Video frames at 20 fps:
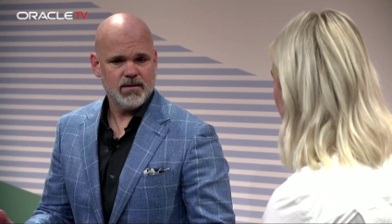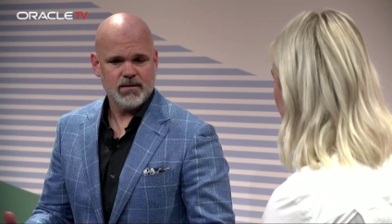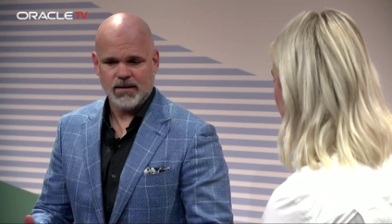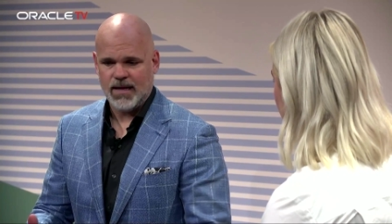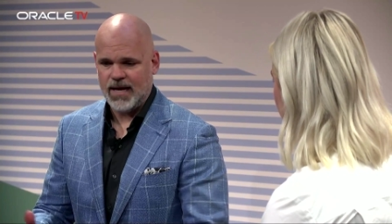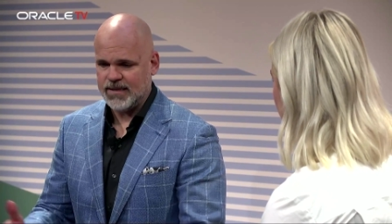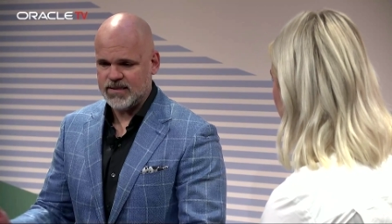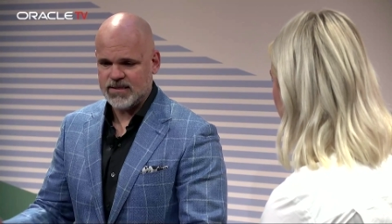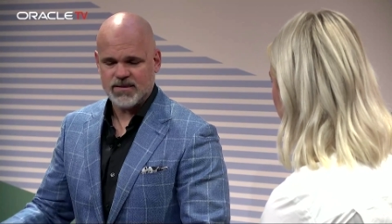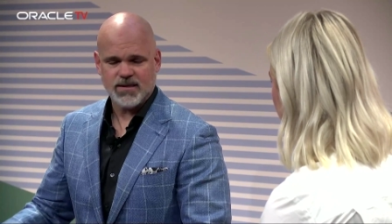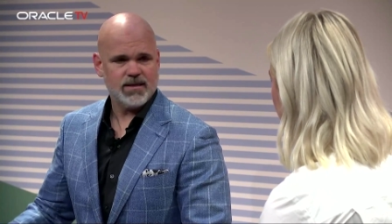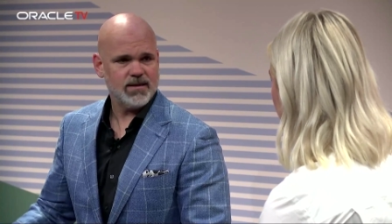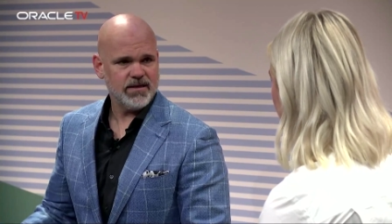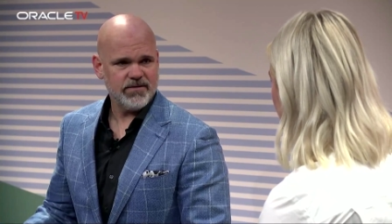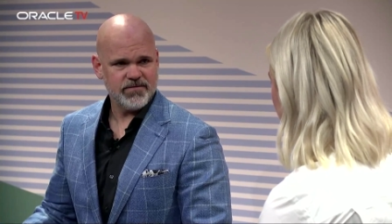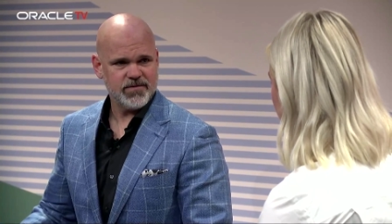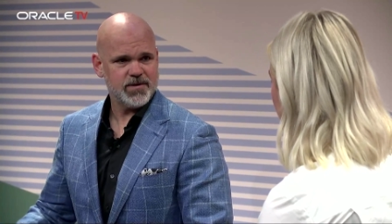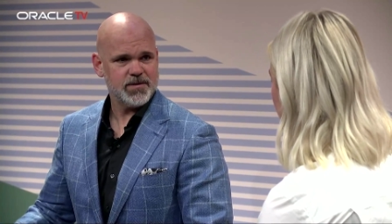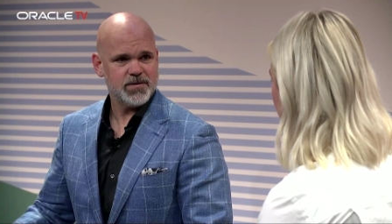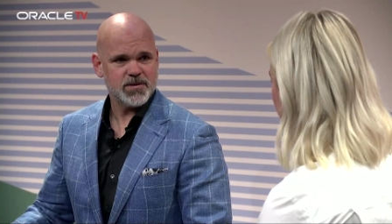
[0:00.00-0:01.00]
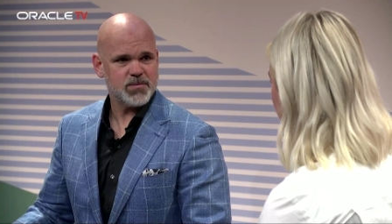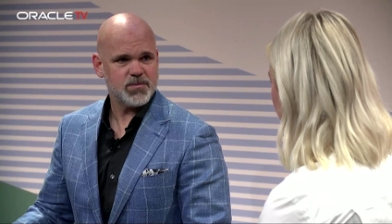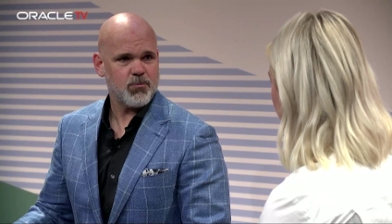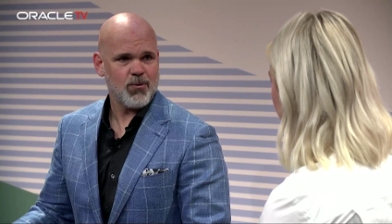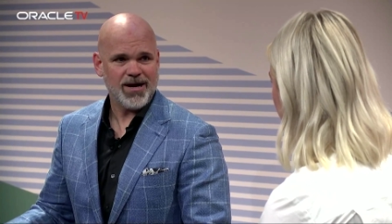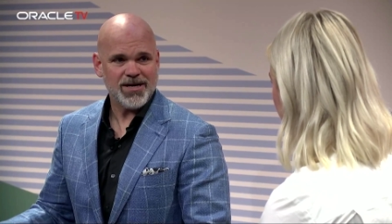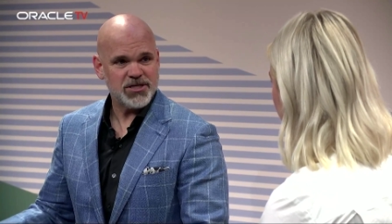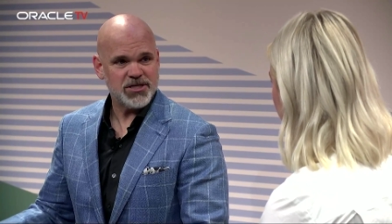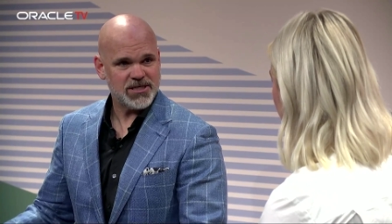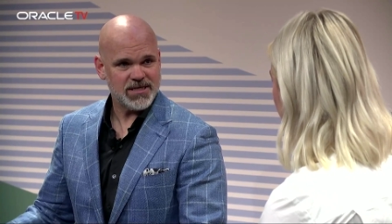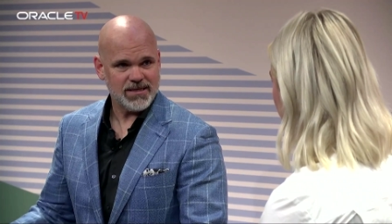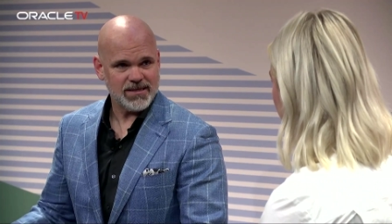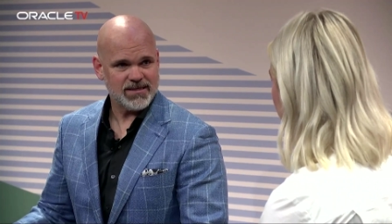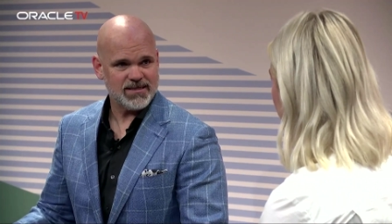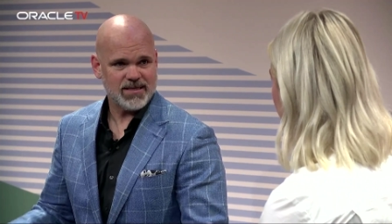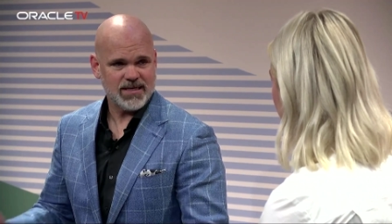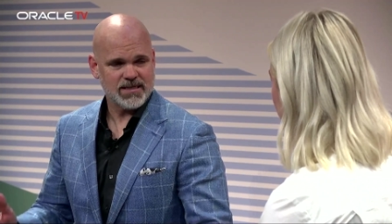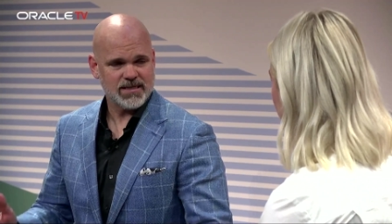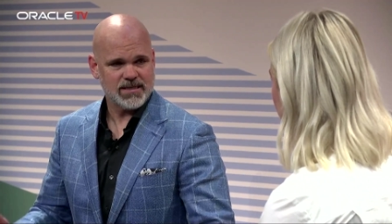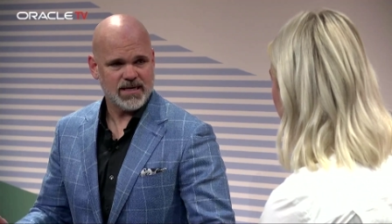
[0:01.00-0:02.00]
Lots that lives in spreadsheets,
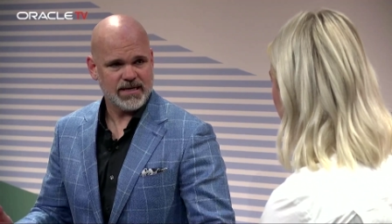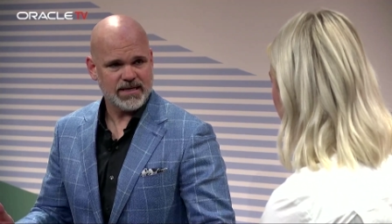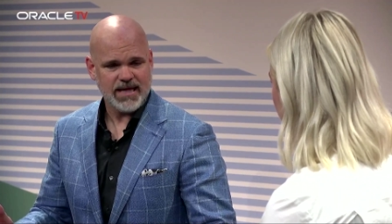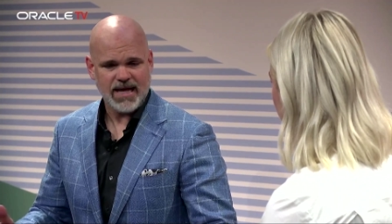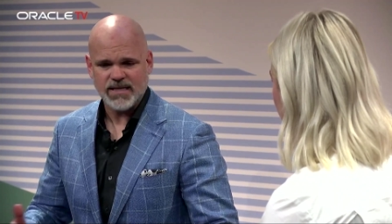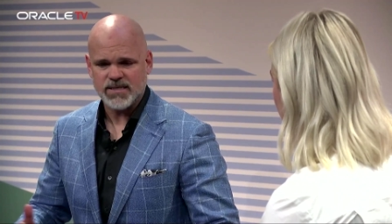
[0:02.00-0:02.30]
things like that.